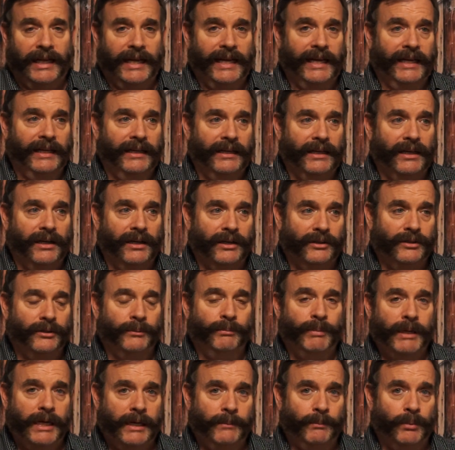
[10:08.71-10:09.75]
and other
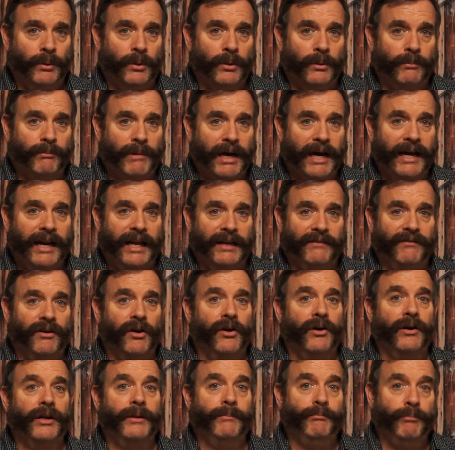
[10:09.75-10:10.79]
people might have
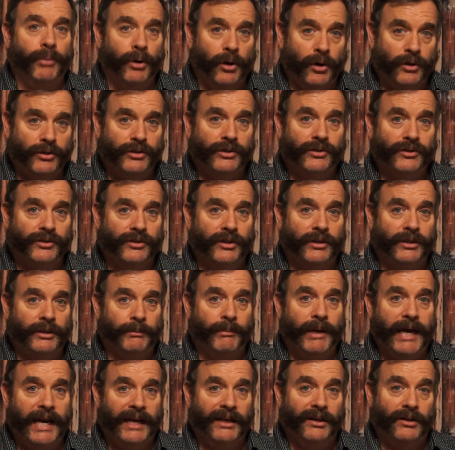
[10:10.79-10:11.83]
already purchased the
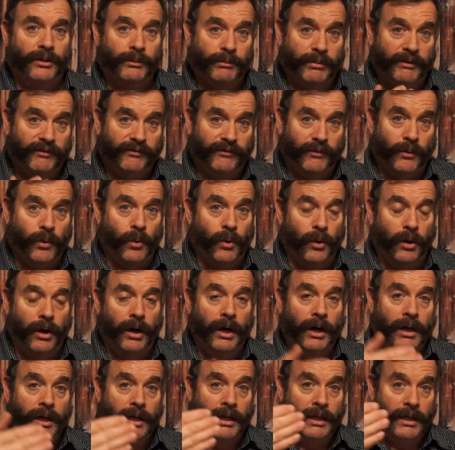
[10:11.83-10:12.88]
tobacco before